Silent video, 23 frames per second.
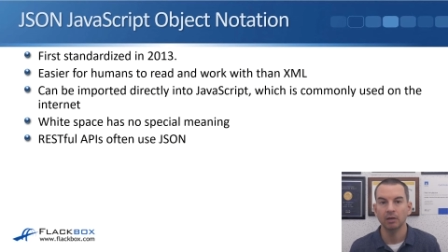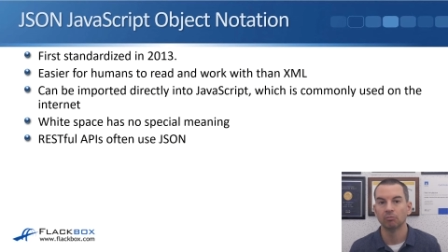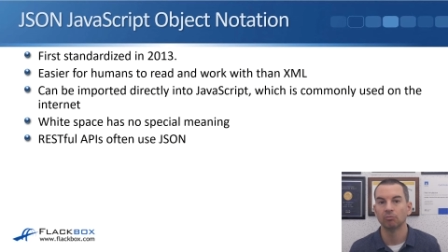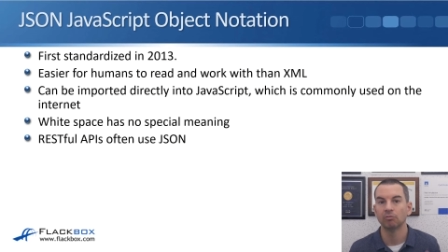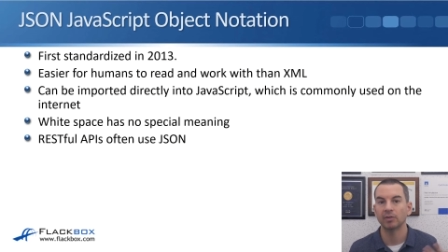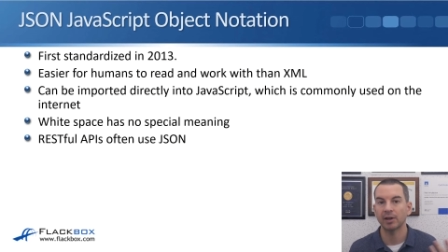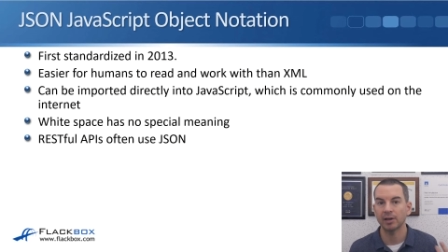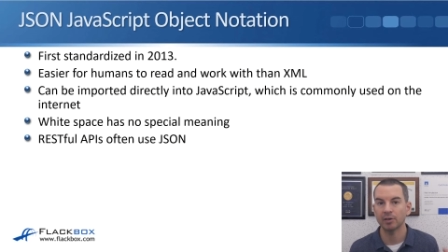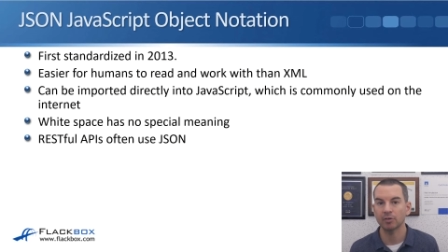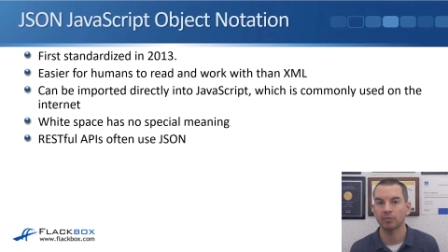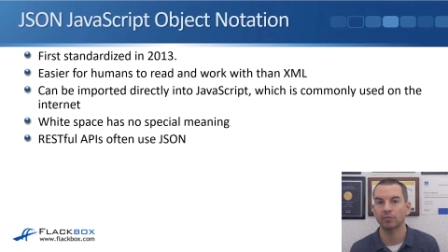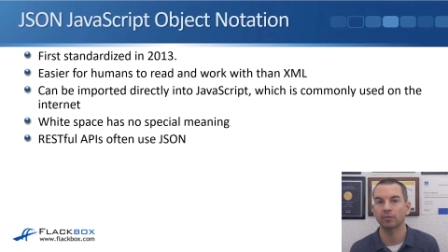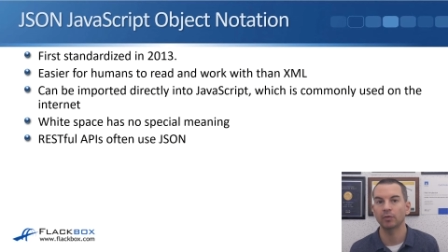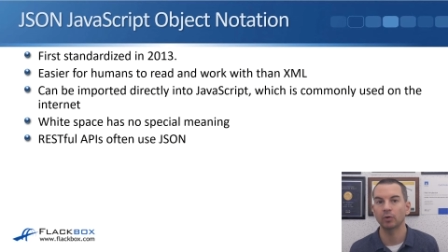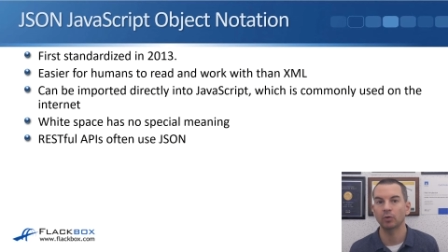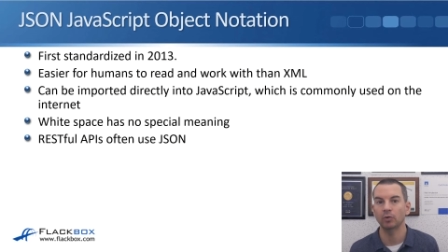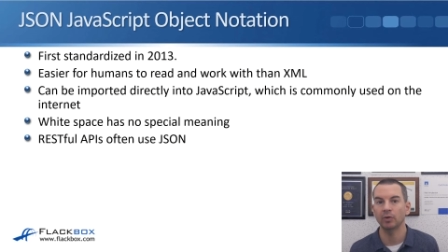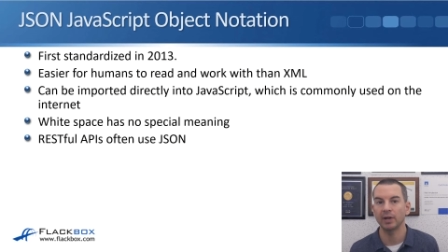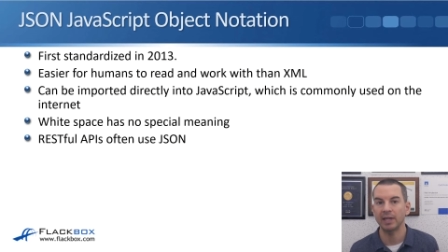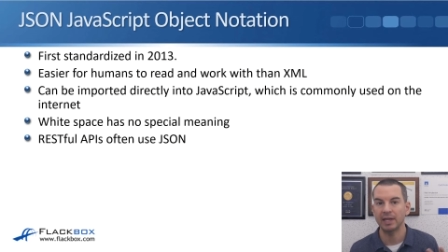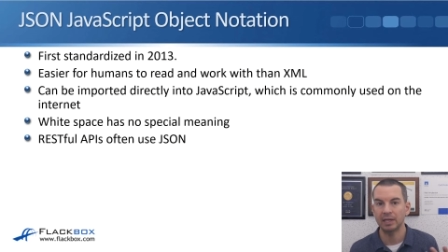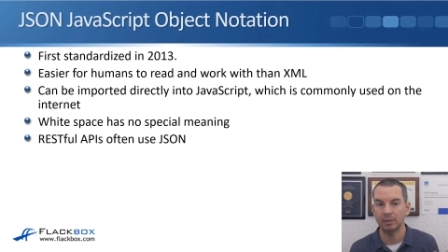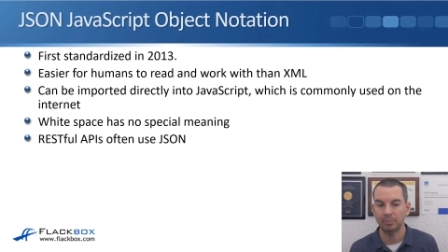
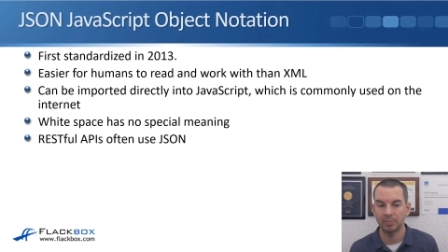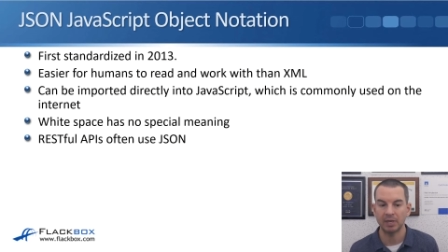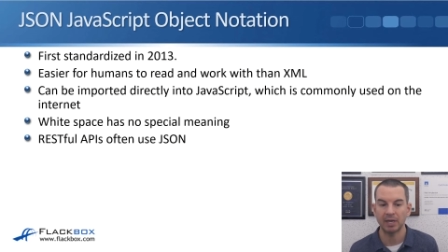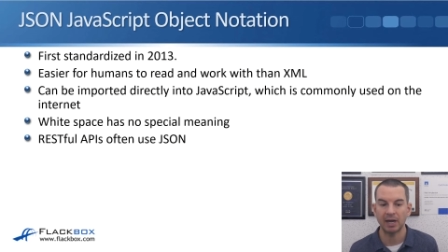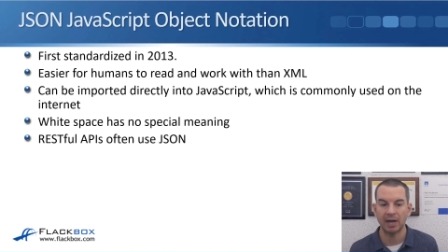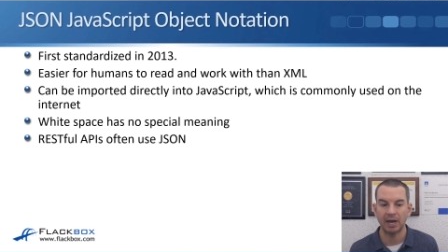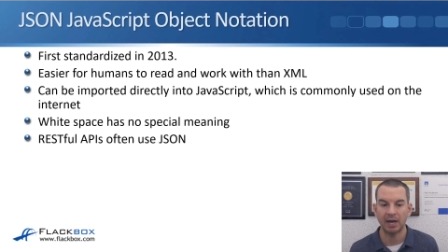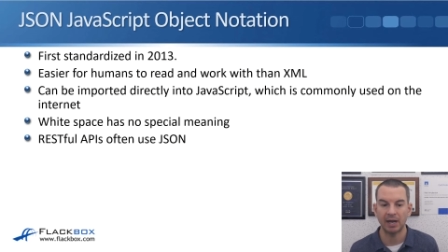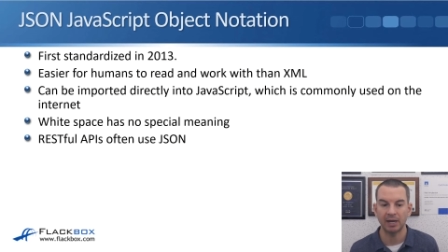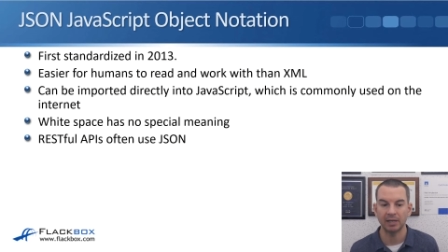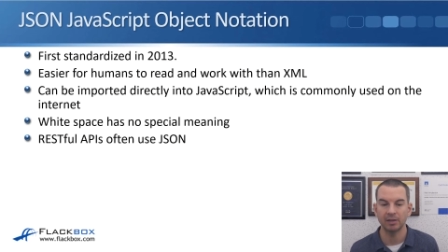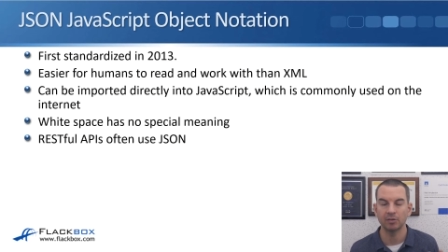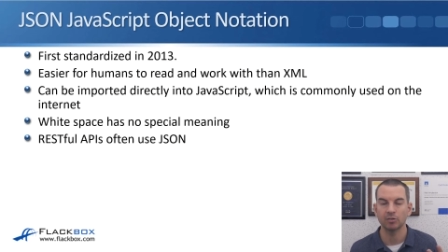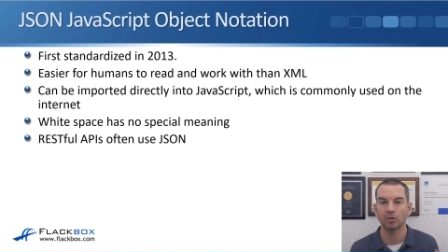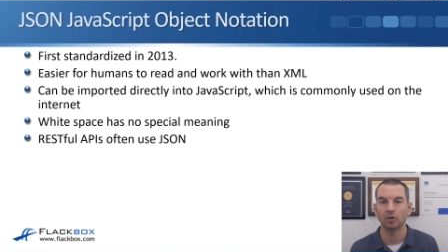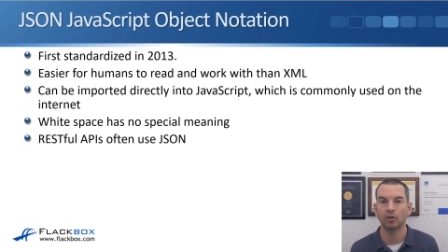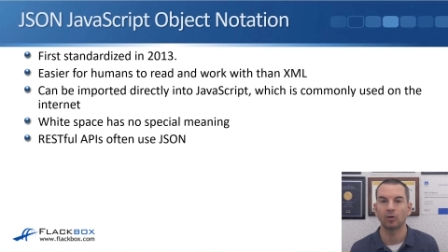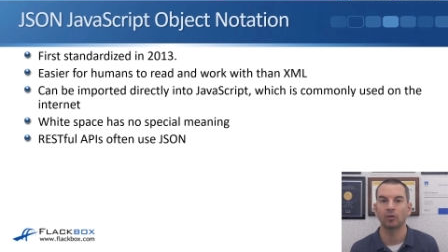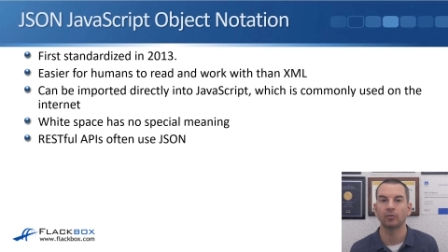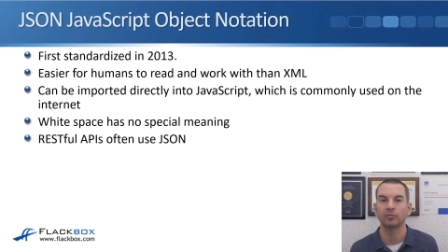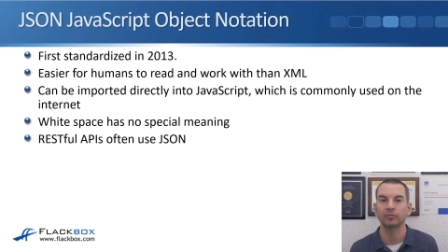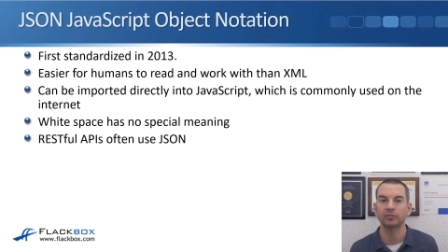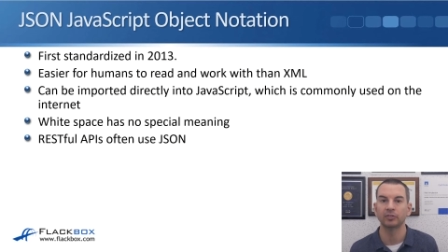RESTful APIs
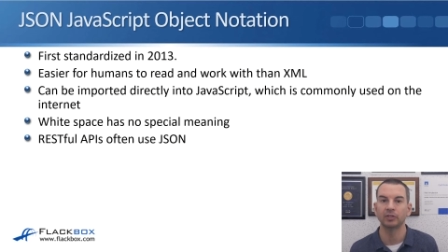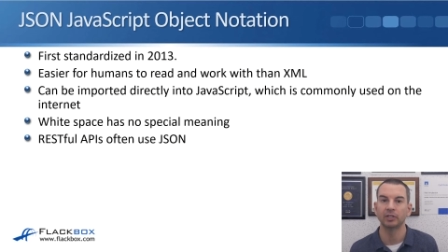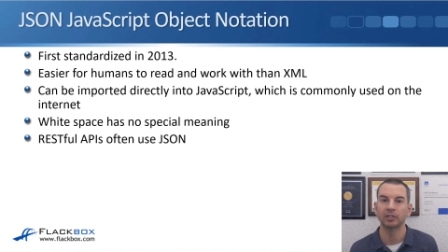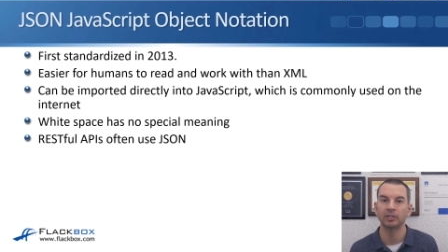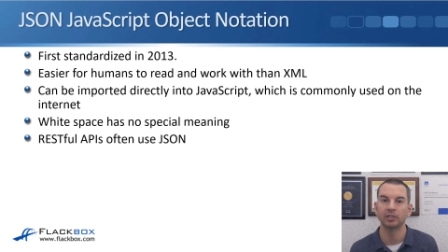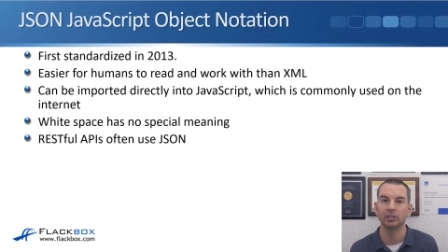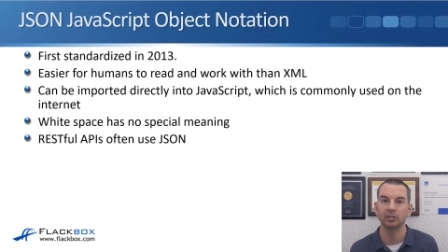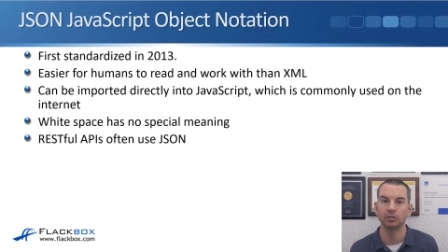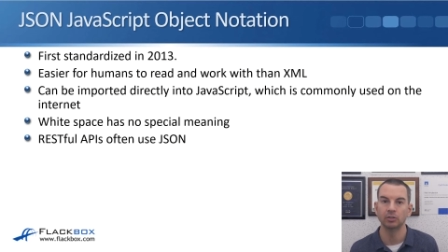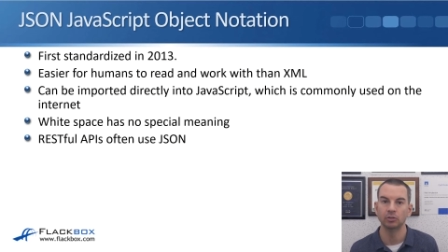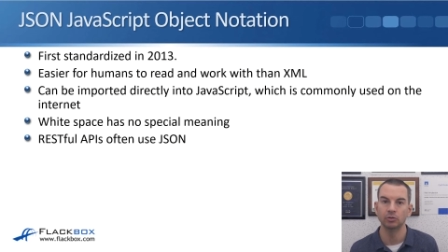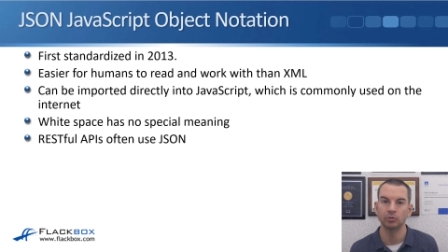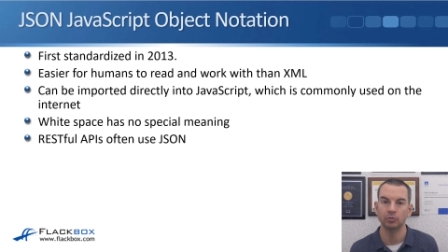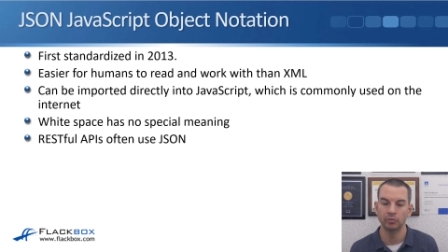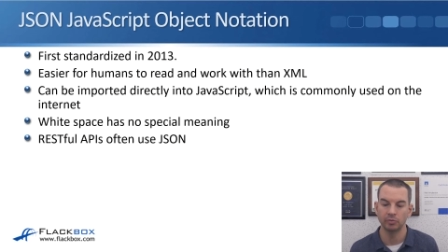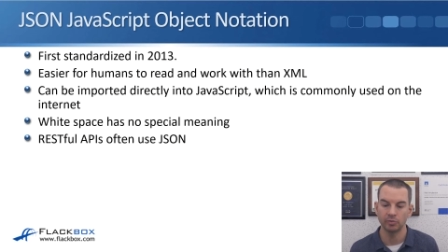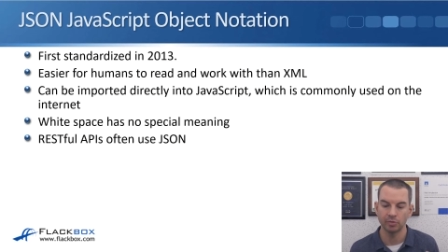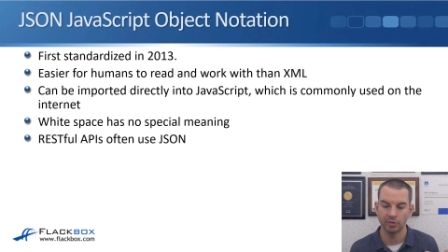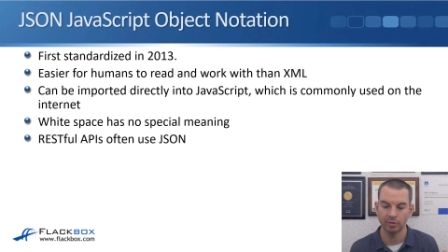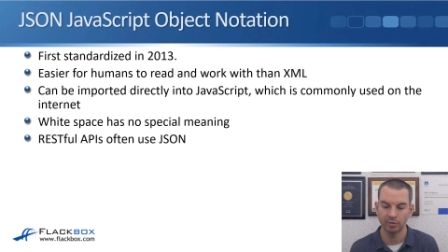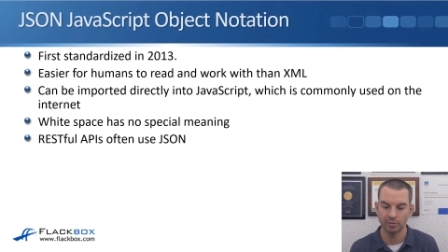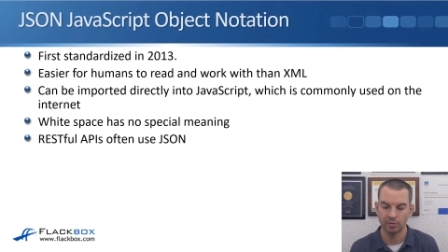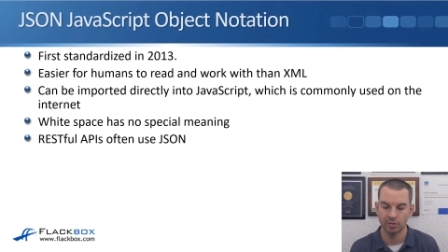often
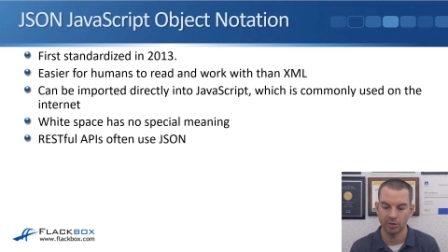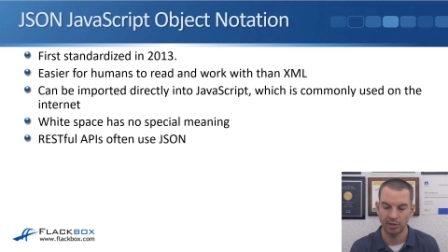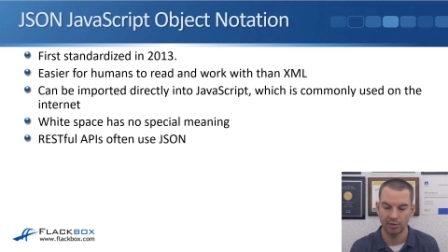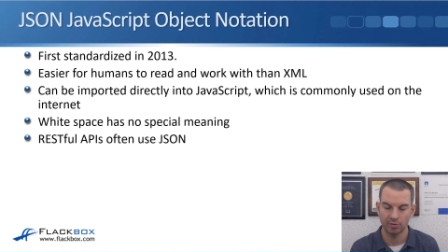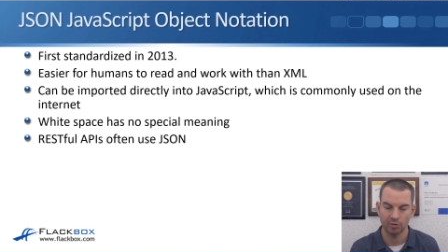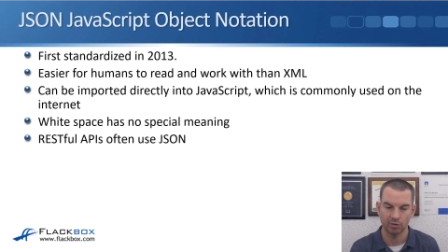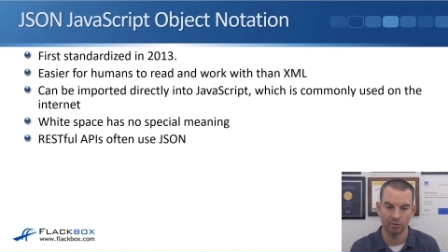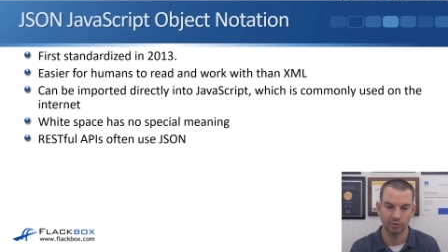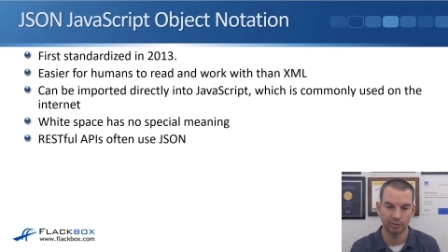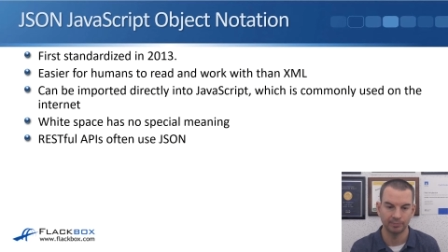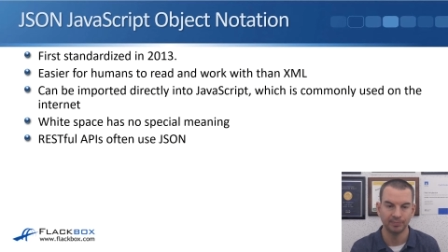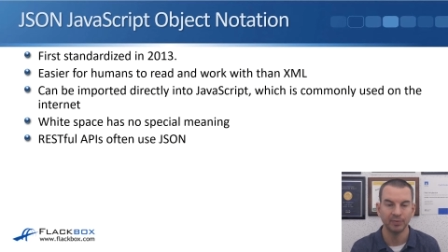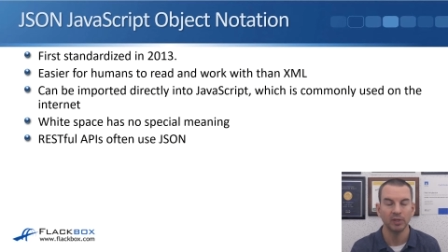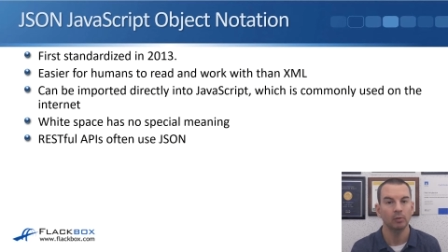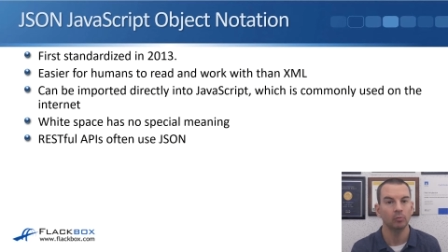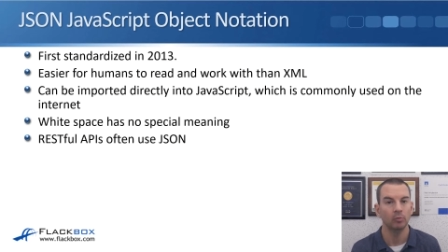use JSON.